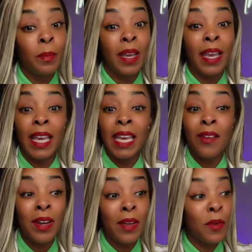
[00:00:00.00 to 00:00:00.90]

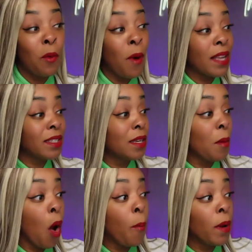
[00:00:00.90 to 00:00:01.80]
Even if you're watching them
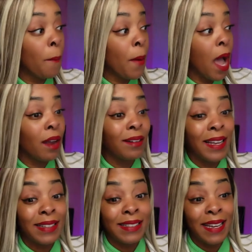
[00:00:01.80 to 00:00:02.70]
open a bottle
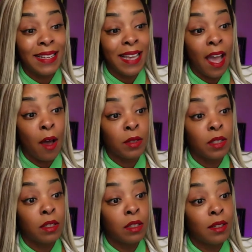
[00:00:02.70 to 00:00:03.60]
at Diddy's house,
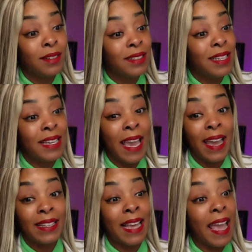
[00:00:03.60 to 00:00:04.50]
you
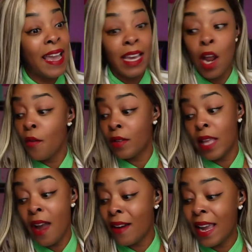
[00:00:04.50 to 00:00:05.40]
can't take it over
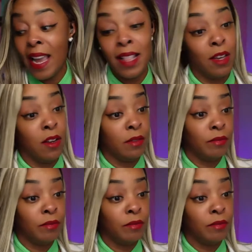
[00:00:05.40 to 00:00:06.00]
there either.